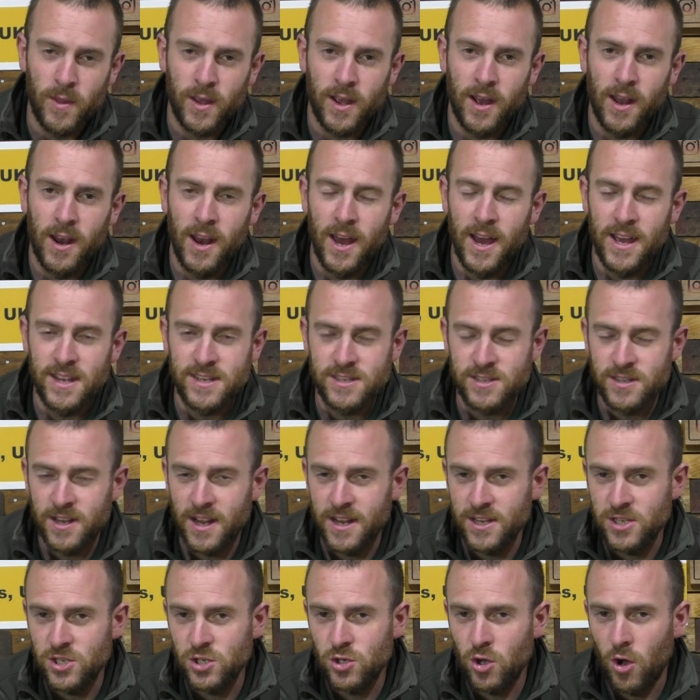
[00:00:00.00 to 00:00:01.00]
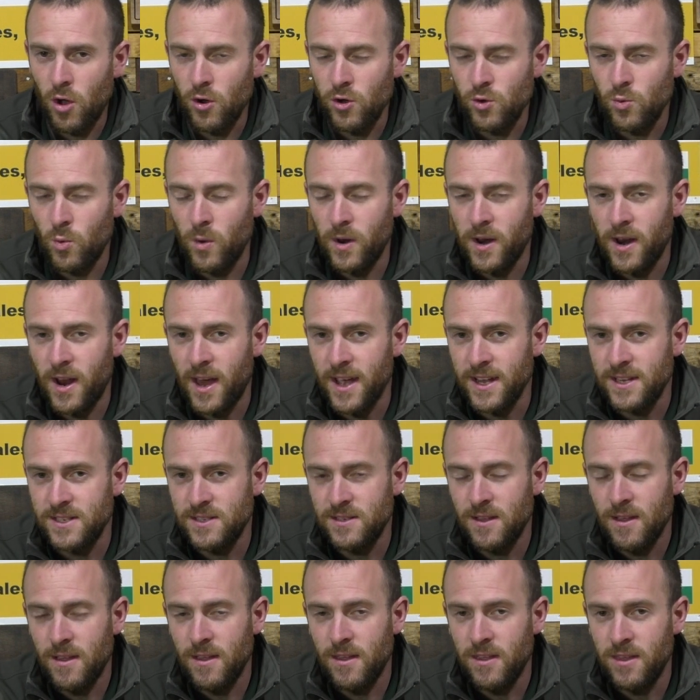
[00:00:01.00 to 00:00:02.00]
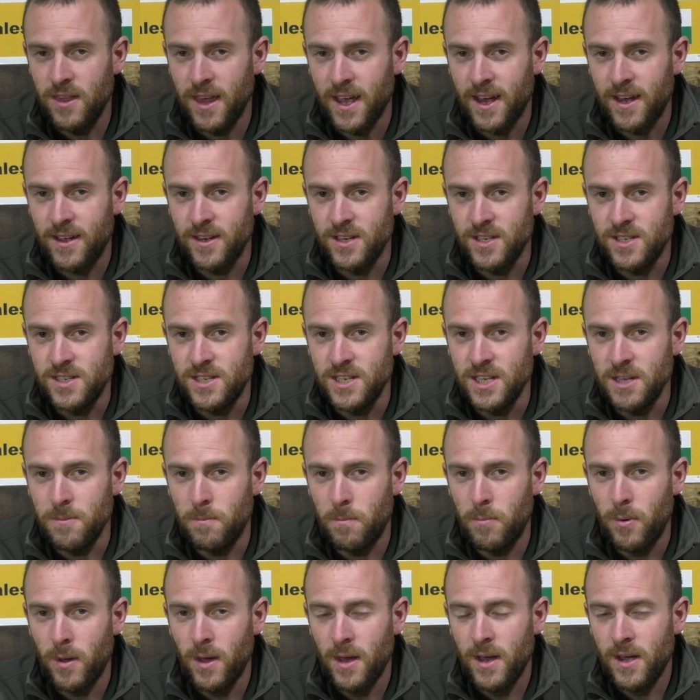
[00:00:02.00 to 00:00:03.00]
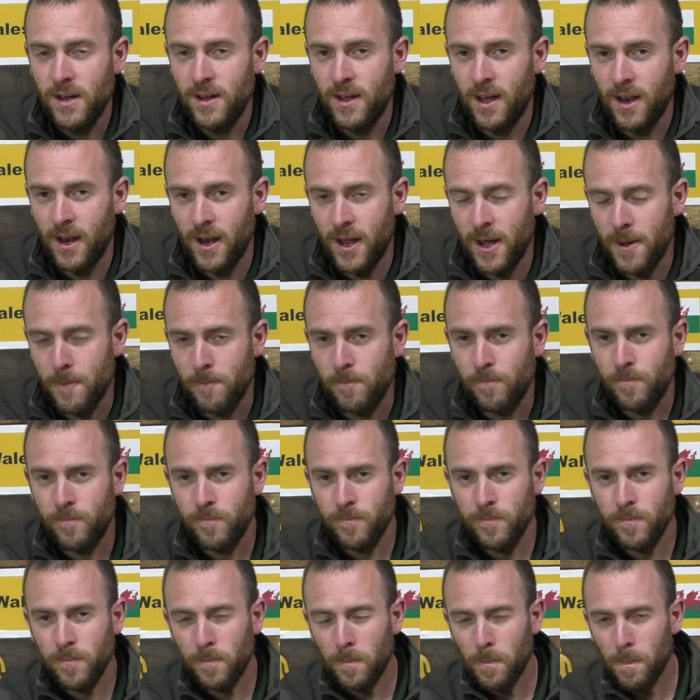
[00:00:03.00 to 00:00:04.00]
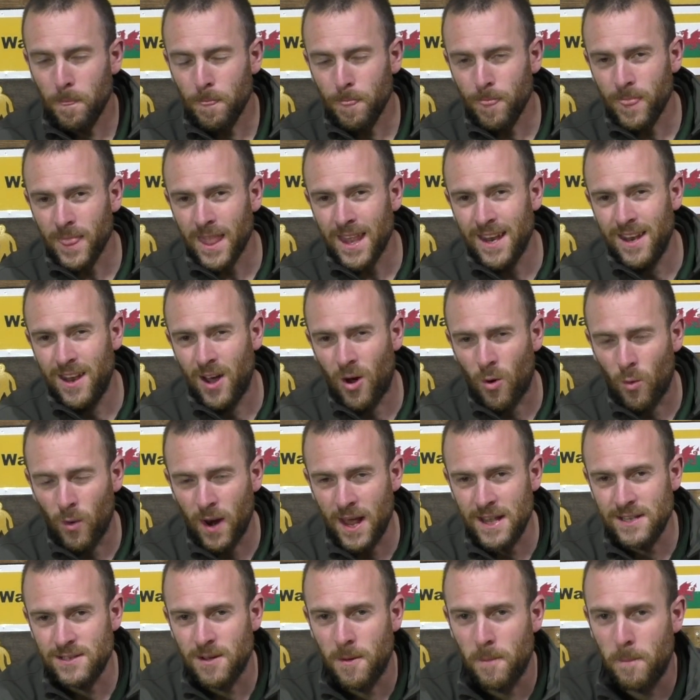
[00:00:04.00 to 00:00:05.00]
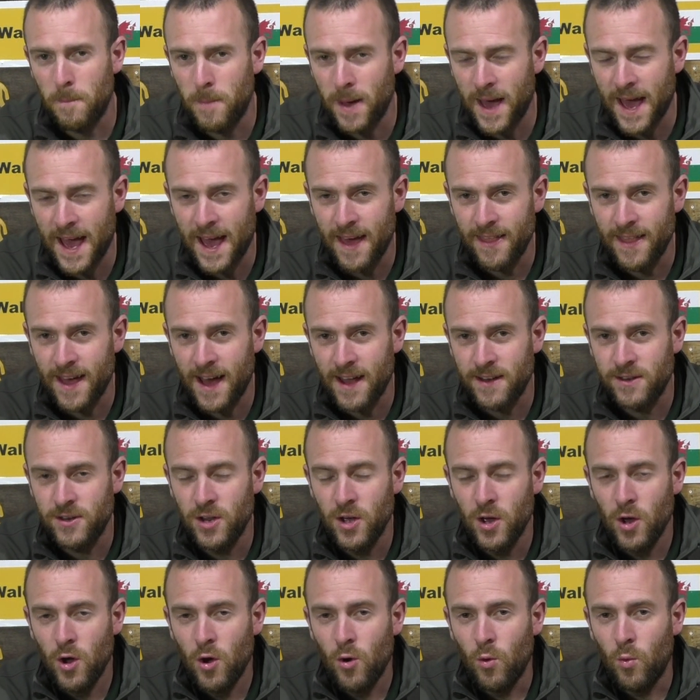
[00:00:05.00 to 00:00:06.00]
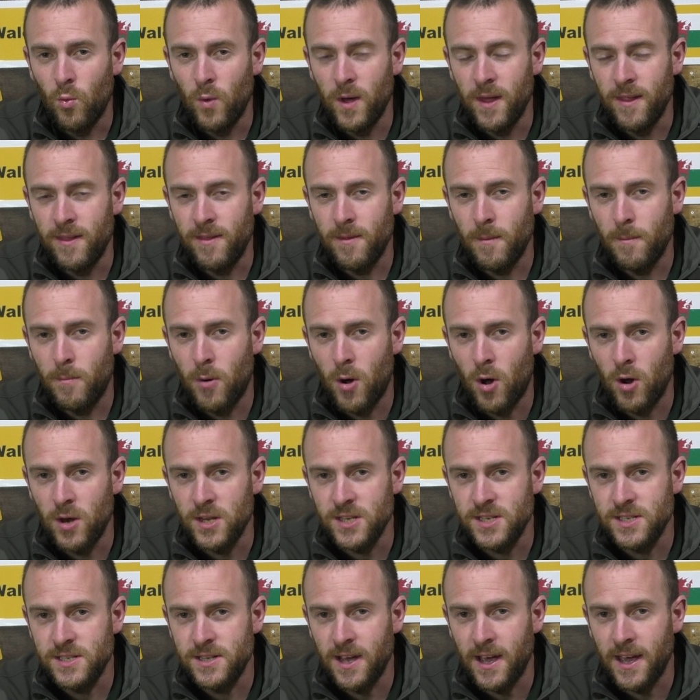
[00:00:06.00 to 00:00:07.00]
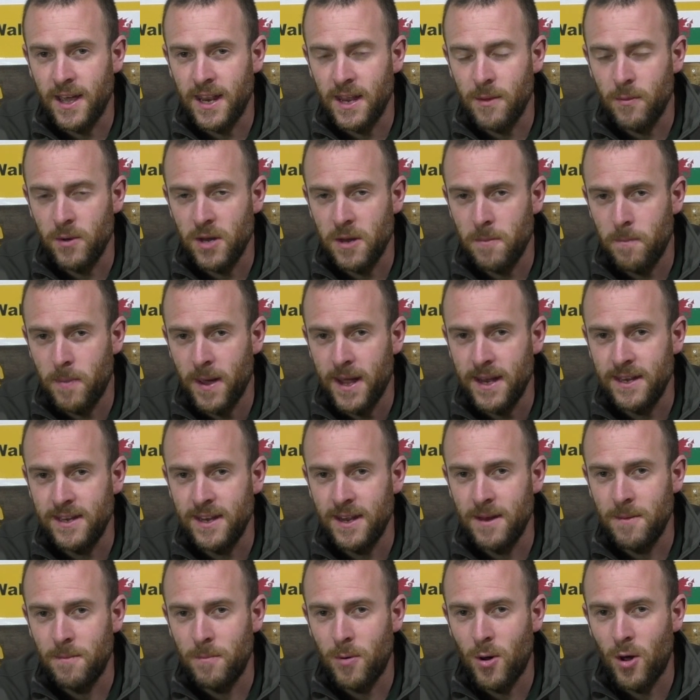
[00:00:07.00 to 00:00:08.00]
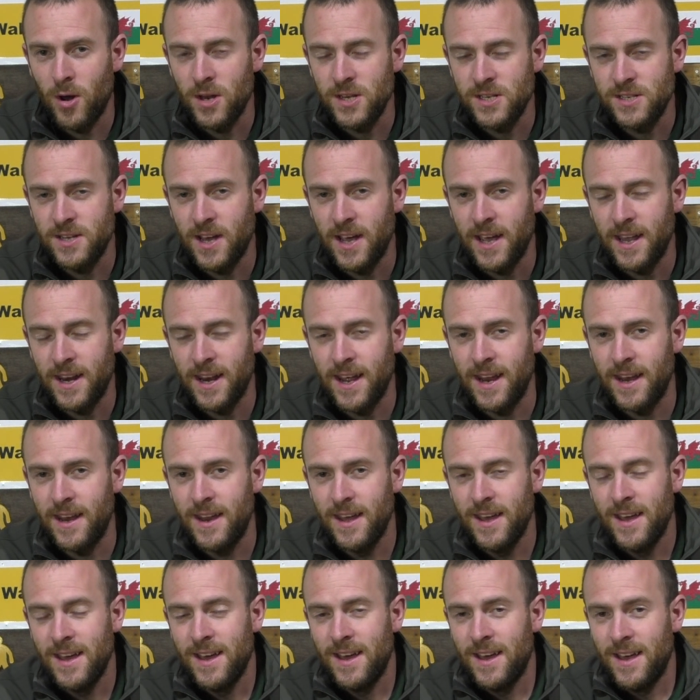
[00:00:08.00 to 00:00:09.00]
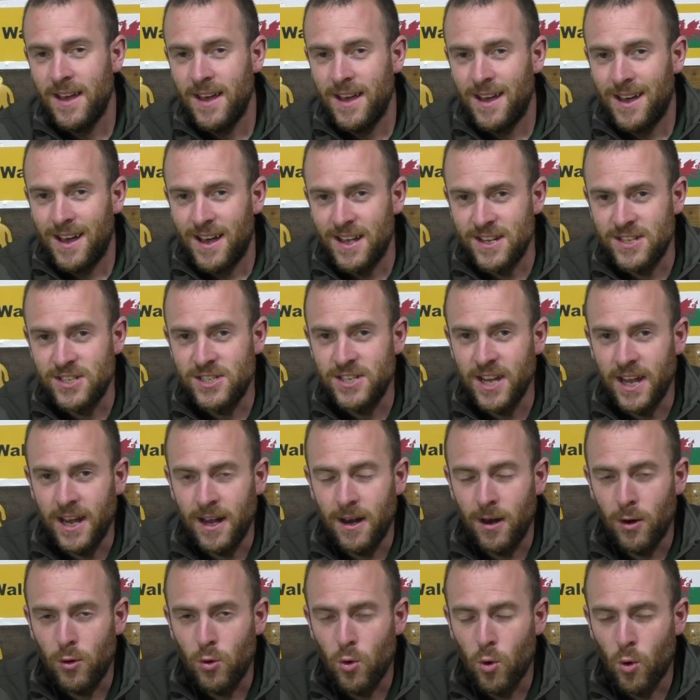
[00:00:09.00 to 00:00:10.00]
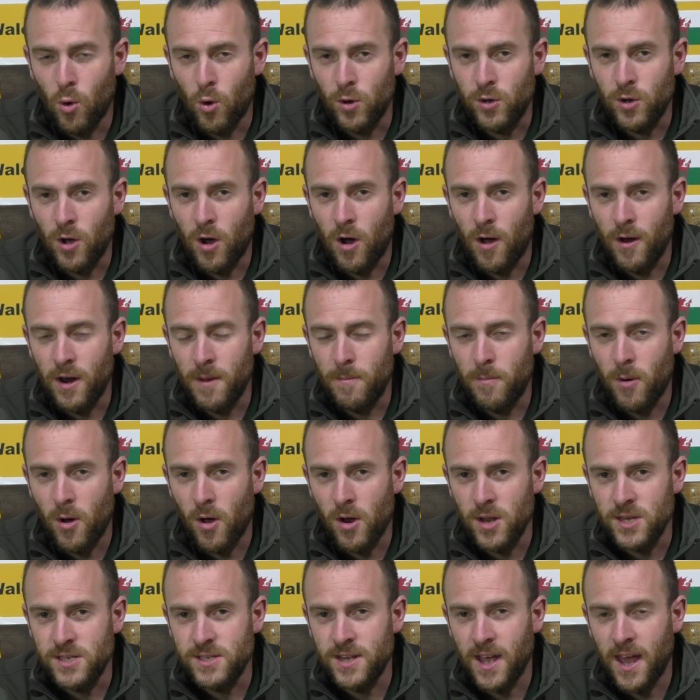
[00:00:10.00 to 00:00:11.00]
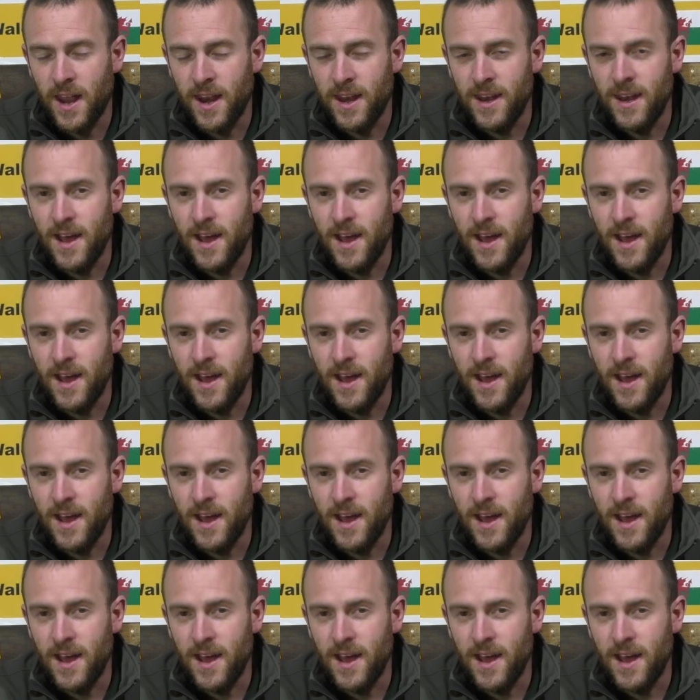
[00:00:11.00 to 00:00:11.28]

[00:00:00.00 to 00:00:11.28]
the colour, and it's gone to a nice thick deep colour. Now let's compare that with polystyrene. When you paint in polystyrene, a single coat on a polystyrene